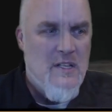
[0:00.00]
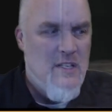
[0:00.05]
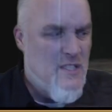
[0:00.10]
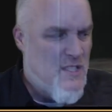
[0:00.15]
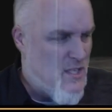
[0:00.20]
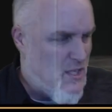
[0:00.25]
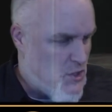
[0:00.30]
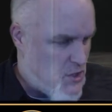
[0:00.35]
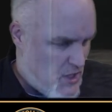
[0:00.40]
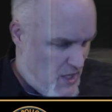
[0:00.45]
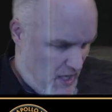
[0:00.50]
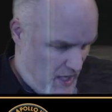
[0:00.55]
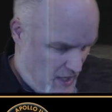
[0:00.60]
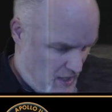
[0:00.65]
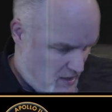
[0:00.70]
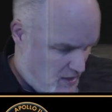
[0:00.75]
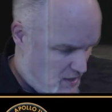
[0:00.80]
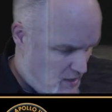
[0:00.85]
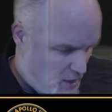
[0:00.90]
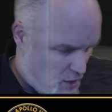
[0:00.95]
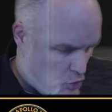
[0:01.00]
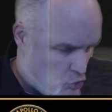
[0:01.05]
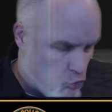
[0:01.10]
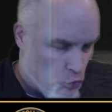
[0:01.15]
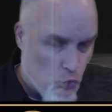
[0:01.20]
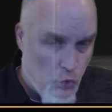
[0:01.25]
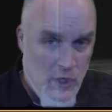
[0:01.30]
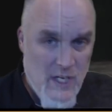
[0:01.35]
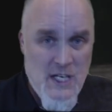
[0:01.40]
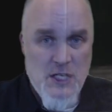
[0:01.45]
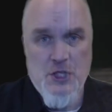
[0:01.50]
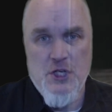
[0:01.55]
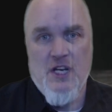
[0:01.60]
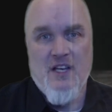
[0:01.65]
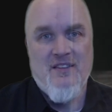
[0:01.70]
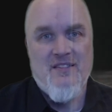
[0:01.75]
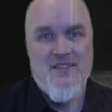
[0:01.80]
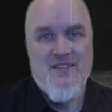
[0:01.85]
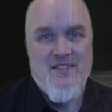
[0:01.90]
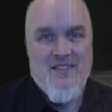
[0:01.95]
such a
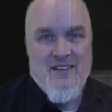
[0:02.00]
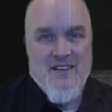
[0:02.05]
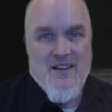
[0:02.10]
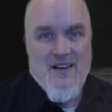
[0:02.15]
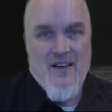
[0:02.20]
egregious,